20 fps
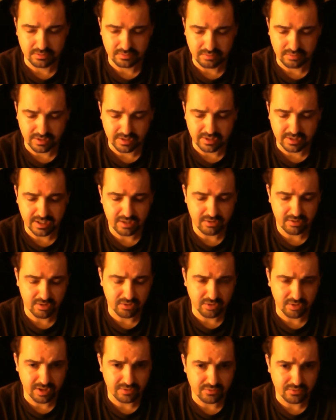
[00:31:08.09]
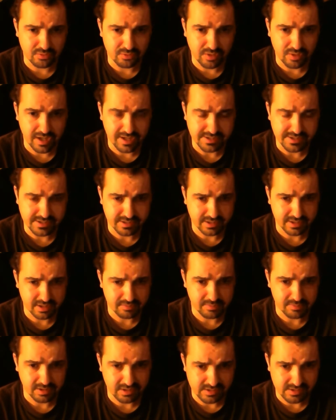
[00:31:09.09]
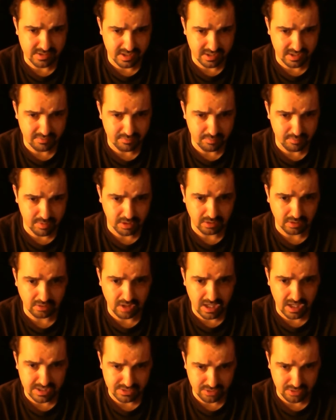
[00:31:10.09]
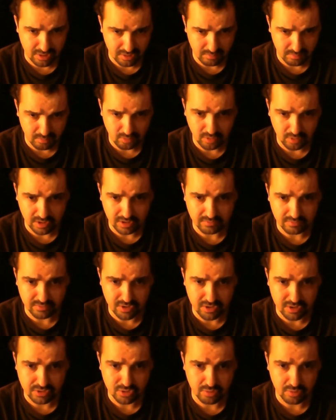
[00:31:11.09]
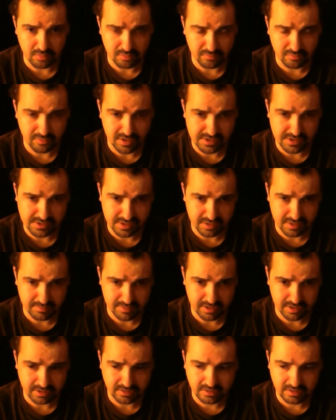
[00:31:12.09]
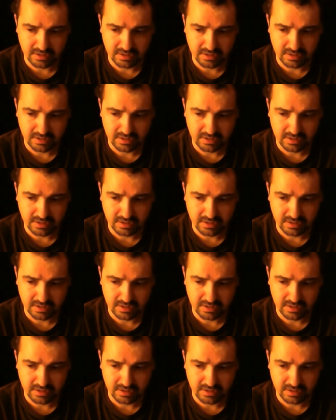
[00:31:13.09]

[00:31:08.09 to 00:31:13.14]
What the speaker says: Right now I only have 2 kegs in there because I have a big glass carboy of an Oktoberfest that I made.